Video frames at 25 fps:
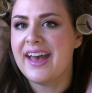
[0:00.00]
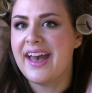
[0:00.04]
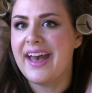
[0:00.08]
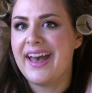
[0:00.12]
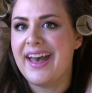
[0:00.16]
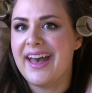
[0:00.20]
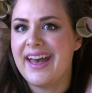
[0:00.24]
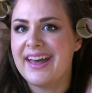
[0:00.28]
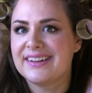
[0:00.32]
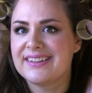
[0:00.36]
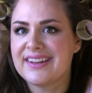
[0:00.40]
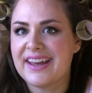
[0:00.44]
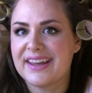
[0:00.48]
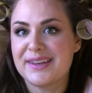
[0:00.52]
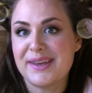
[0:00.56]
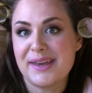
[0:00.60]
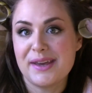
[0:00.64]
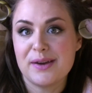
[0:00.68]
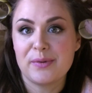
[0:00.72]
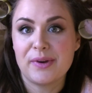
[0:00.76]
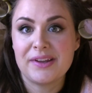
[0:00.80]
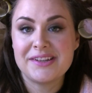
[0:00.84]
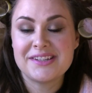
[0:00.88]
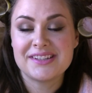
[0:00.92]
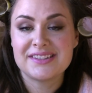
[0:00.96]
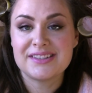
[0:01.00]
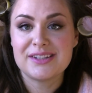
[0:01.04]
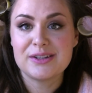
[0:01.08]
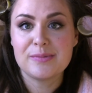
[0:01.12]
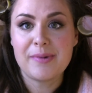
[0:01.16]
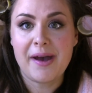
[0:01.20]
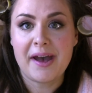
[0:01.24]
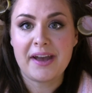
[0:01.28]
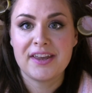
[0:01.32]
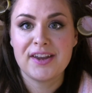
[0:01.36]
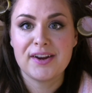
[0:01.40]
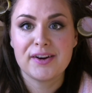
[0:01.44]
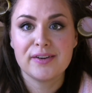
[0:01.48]
And I can't wait to see you
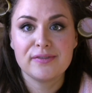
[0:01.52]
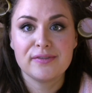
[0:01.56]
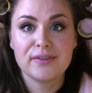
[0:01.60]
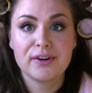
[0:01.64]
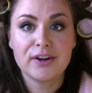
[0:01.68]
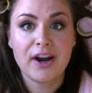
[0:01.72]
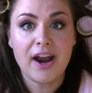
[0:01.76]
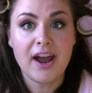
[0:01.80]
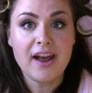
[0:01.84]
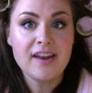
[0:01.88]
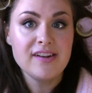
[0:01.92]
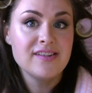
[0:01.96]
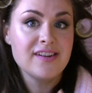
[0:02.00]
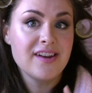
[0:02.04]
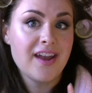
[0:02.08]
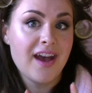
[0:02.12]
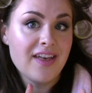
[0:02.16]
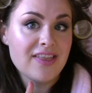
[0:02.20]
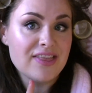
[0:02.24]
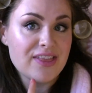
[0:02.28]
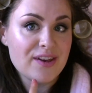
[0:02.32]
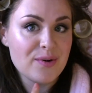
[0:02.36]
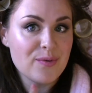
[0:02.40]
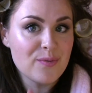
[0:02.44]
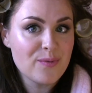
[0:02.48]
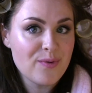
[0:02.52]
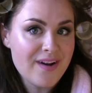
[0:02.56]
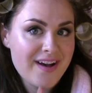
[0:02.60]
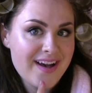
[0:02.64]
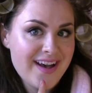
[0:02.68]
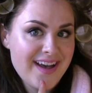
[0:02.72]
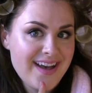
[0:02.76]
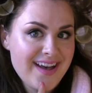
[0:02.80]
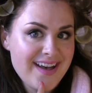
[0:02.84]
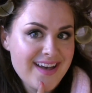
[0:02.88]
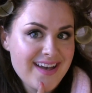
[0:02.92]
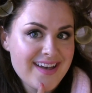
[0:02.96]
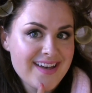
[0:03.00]
back here for another
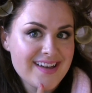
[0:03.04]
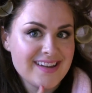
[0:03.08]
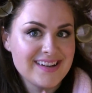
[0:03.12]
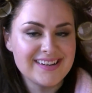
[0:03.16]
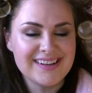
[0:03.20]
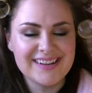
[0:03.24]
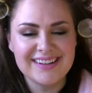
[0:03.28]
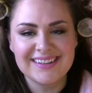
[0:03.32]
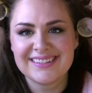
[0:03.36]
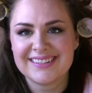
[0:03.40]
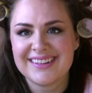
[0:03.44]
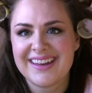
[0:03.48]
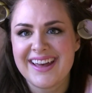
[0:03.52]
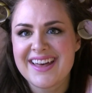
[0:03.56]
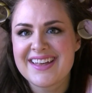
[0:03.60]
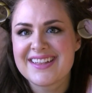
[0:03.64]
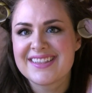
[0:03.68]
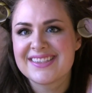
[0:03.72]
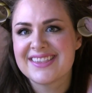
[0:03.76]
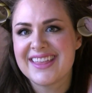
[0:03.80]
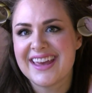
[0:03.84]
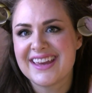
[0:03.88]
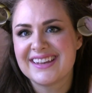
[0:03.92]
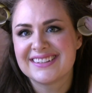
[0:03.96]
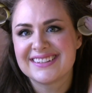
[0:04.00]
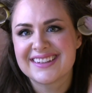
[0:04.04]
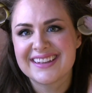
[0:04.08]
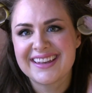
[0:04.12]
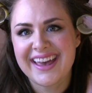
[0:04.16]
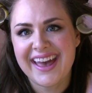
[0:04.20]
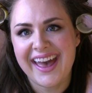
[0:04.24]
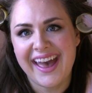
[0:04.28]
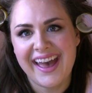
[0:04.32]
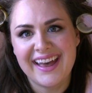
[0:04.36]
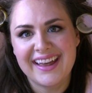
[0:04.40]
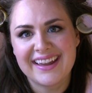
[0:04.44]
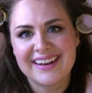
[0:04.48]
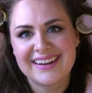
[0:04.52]
one. Thanks
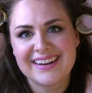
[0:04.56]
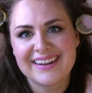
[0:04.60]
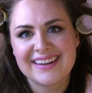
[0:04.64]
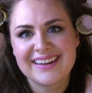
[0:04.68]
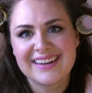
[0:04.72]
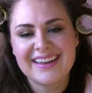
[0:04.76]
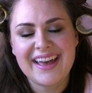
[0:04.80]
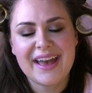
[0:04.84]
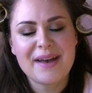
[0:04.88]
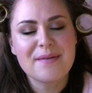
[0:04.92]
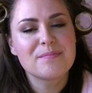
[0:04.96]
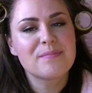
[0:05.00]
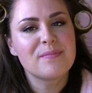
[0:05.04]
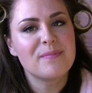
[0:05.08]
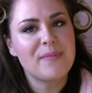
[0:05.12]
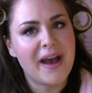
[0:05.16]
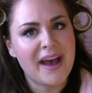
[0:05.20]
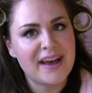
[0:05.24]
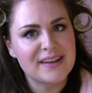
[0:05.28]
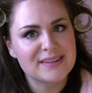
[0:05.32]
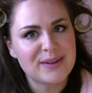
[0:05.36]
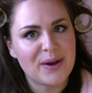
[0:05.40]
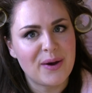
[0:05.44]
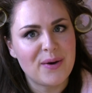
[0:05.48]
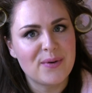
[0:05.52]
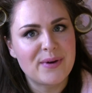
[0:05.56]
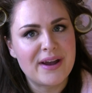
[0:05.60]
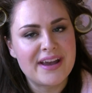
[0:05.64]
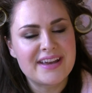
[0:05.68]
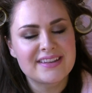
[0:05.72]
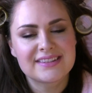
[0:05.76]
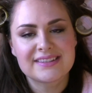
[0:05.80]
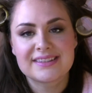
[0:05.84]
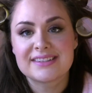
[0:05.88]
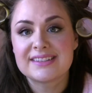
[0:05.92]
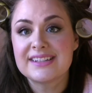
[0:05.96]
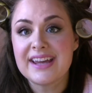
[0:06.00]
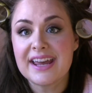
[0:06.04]
again. As
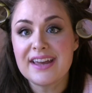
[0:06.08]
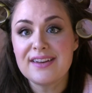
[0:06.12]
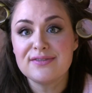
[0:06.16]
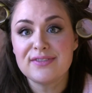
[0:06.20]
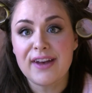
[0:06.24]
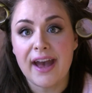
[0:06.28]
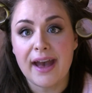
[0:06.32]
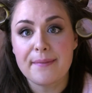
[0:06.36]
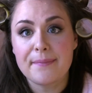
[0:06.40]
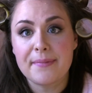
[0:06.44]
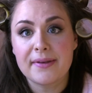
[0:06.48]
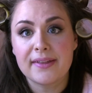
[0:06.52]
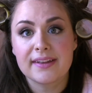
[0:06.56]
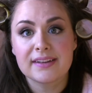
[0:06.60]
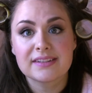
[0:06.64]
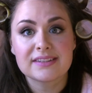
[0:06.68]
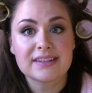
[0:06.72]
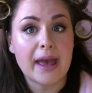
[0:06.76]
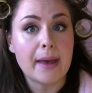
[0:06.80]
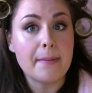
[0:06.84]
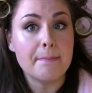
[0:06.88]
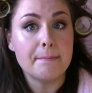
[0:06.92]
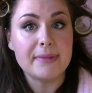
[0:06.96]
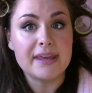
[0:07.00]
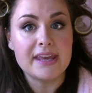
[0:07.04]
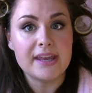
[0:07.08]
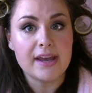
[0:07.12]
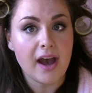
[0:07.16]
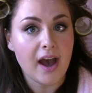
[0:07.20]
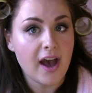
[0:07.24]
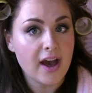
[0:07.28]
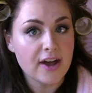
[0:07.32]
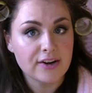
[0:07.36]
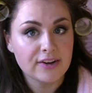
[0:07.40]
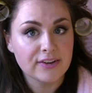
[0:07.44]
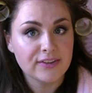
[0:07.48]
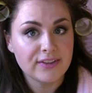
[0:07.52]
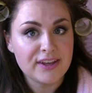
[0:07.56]
always, stay fabulous and be
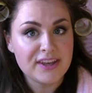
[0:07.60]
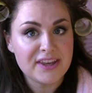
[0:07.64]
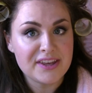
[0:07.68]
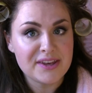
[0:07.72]
utterly